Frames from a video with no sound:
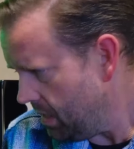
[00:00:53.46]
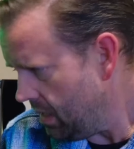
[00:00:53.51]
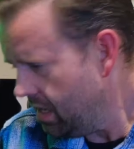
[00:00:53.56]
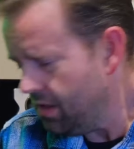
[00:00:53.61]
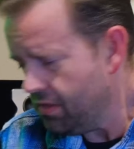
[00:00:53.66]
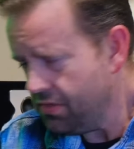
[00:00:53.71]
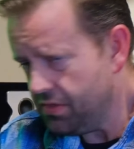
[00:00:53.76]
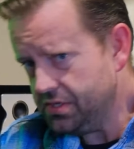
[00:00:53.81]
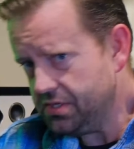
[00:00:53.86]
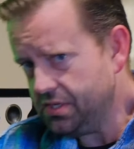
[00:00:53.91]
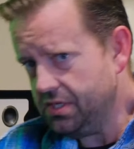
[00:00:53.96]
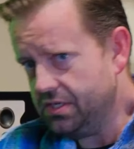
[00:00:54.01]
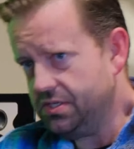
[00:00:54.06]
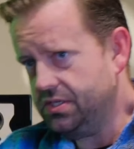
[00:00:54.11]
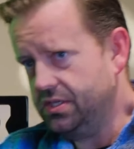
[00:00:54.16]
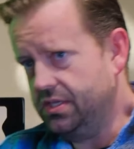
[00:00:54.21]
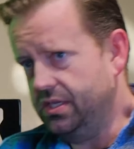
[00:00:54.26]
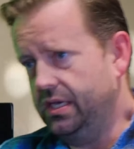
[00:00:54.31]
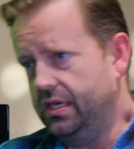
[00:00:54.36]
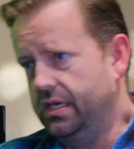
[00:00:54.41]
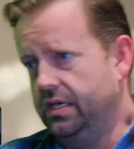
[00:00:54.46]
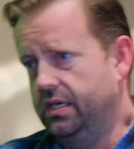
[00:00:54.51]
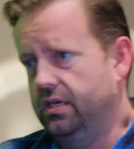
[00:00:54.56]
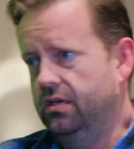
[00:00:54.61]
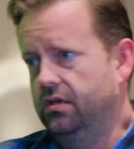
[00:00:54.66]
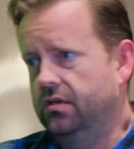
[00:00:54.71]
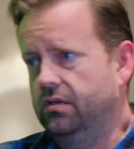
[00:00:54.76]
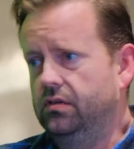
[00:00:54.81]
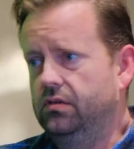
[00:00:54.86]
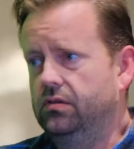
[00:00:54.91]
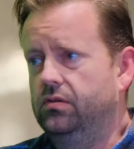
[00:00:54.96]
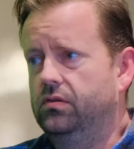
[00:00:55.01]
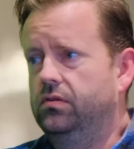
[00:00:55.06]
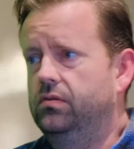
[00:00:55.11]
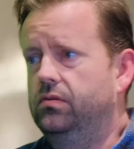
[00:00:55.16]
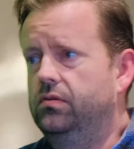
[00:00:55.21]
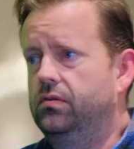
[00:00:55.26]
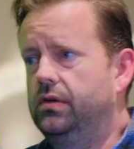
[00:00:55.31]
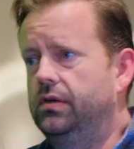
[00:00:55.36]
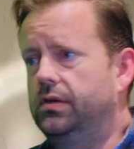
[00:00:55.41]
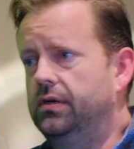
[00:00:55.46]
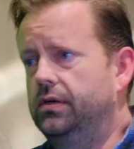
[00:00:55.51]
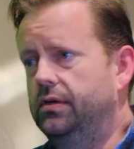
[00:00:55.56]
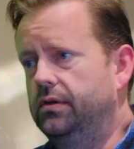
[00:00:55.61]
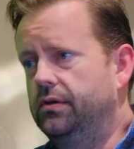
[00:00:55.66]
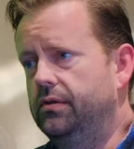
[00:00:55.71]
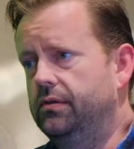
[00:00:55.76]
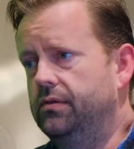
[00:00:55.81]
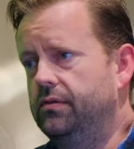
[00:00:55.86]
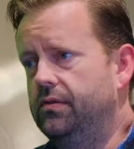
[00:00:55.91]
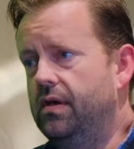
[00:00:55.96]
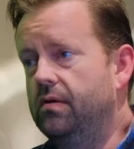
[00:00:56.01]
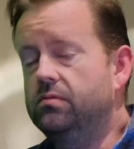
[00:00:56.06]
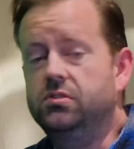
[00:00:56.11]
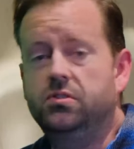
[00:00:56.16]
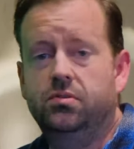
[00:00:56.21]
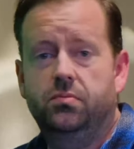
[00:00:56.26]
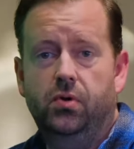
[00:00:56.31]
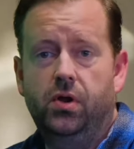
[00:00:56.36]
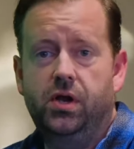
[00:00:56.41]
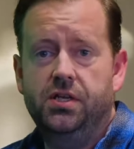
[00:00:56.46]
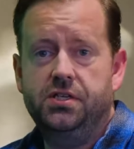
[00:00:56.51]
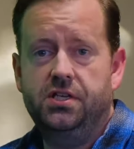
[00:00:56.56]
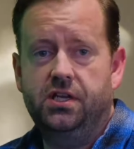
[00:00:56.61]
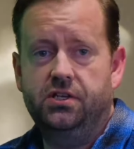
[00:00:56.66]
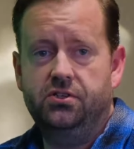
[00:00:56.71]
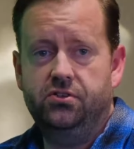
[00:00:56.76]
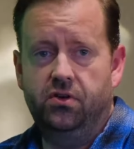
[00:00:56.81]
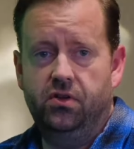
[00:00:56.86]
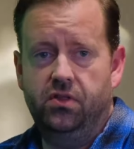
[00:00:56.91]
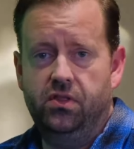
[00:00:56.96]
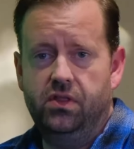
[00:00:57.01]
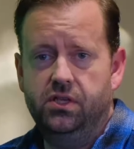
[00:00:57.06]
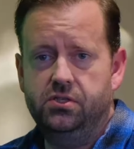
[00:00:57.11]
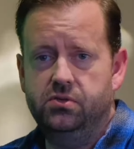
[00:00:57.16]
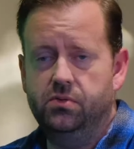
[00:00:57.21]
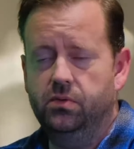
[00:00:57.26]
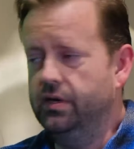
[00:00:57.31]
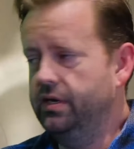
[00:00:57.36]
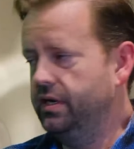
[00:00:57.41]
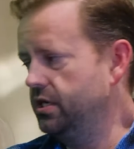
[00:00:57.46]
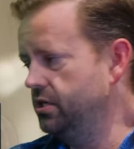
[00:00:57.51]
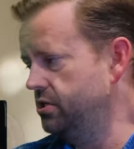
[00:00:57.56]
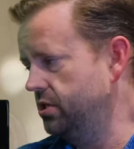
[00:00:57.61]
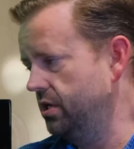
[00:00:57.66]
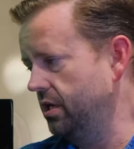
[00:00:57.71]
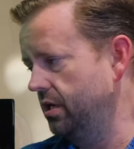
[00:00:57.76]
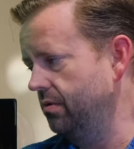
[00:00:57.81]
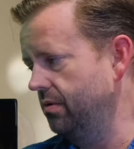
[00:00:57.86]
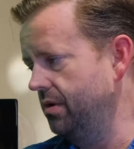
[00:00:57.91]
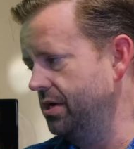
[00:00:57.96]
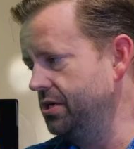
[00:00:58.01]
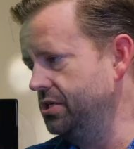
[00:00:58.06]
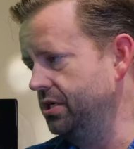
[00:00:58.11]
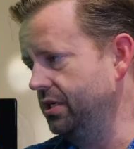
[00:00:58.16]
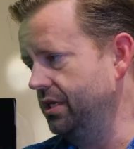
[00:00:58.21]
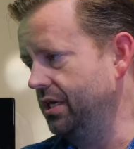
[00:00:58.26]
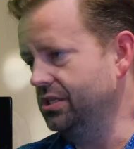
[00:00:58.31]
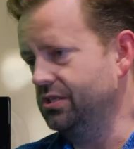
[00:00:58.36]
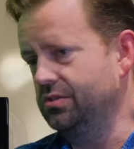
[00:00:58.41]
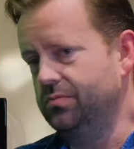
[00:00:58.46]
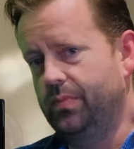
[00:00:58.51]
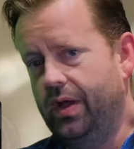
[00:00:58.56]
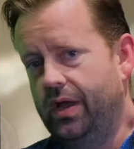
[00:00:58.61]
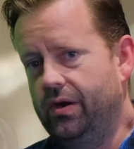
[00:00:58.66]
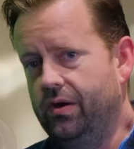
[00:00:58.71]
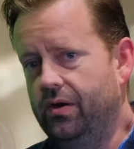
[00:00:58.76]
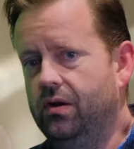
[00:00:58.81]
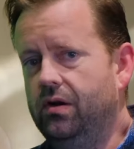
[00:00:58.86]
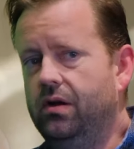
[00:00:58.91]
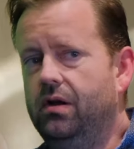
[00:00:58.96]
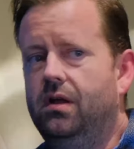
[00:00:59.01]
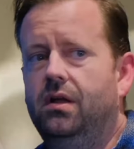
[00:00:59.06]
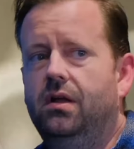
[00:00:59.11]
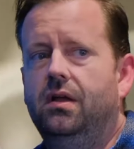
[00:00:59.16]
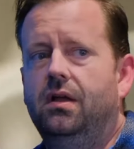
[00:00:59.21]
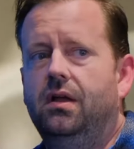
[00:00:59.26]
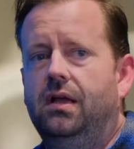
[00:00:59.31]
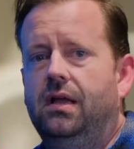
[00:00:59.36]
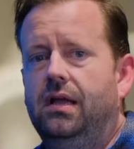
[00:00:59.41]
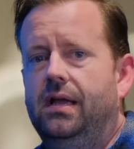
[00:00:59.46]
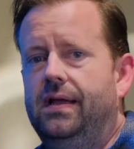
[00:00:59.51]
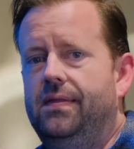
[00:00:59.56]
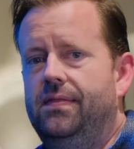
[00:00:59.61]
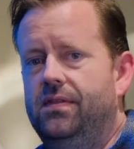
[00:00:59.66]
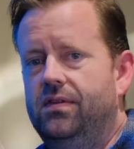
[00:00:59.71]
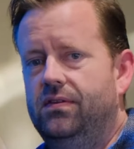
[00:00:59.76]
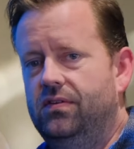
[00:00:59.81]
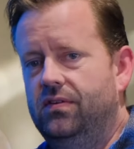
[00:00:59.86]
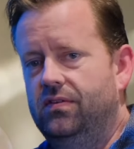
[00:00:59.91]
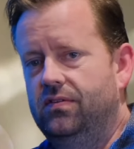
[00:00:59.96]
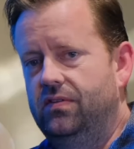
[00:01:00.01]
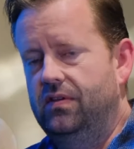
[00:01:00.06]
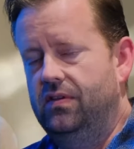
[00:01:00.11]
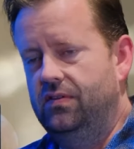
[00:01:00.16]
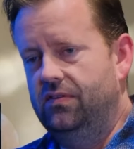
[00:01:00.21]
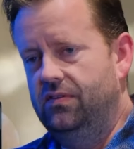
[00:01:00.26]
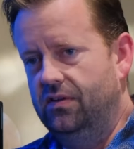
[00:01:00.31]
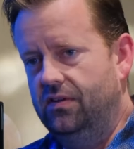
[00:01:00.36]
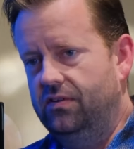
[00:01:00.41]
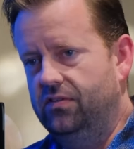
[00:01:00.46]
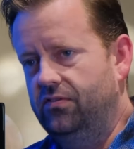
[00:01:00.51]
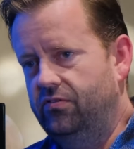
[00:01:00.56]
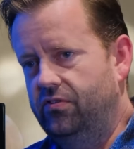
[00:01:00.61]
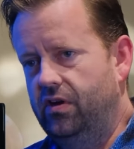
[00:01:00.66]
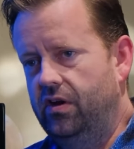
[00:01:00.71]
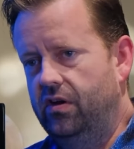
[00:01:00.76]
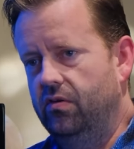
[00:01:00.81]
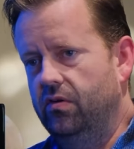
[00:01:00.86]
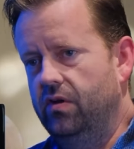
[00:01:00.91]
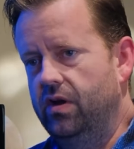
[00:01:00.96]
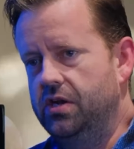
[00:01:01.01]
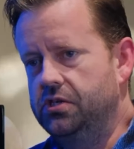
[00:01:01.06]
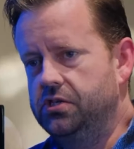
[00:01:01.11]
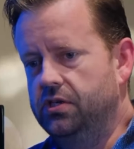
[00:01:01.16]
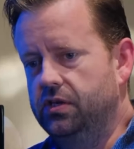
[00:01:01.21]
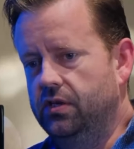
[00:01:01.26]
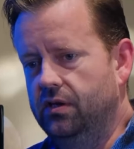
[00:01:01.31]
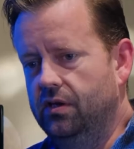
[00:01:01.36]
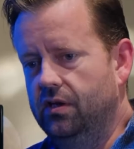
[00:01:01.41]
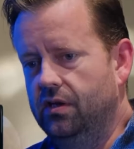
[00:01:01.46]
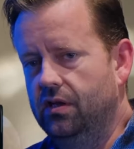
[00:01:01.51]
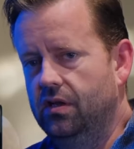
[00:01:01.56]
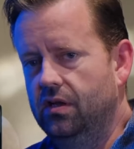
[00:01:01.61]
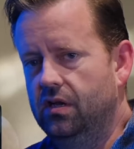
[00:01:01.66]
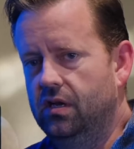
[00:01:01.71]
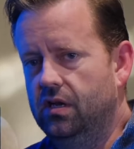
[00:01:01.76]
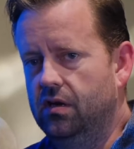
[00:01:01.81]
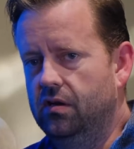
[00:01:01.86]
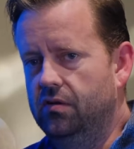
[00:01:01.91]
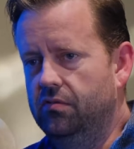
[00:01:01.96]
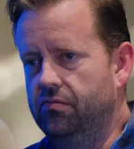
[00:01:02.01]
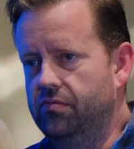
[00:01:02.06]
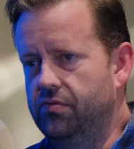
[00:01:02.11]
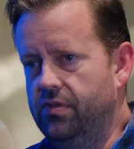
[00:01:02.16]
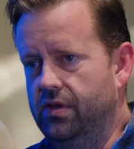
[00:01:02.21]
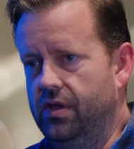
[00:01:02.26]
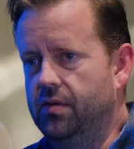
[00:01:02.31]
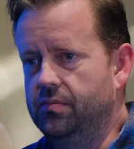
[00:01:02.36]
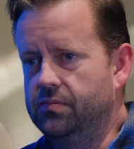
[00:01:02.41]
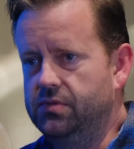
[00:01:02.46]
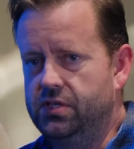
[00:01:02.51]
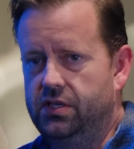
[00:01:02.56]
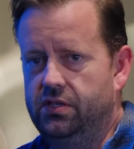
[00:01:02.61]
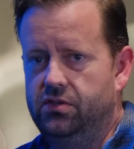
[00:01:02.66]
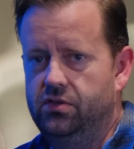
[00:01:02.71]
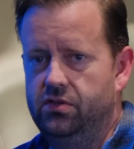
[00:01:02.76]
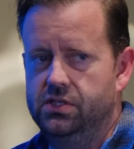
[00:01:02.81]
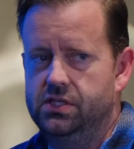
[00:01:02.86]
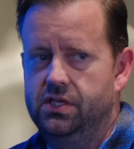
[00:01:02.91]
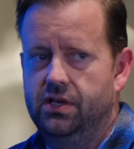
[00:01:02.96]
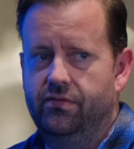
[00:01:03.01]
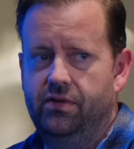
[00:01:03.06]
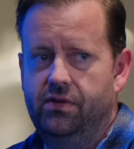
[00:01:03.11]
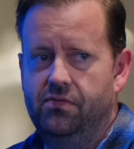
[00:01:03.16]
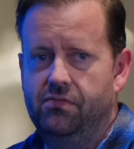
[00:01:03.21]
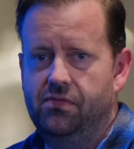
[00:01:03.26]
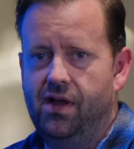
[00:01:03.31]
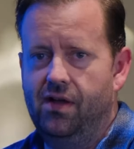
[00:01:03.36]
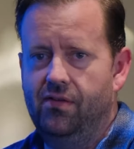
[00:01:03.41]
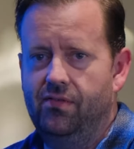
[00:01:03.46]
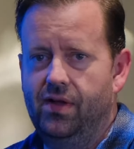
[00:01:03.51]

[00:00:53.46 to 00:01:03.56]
this is that was the predecessor to this one. Each generation gets better. And this is the 6th generation of the MC275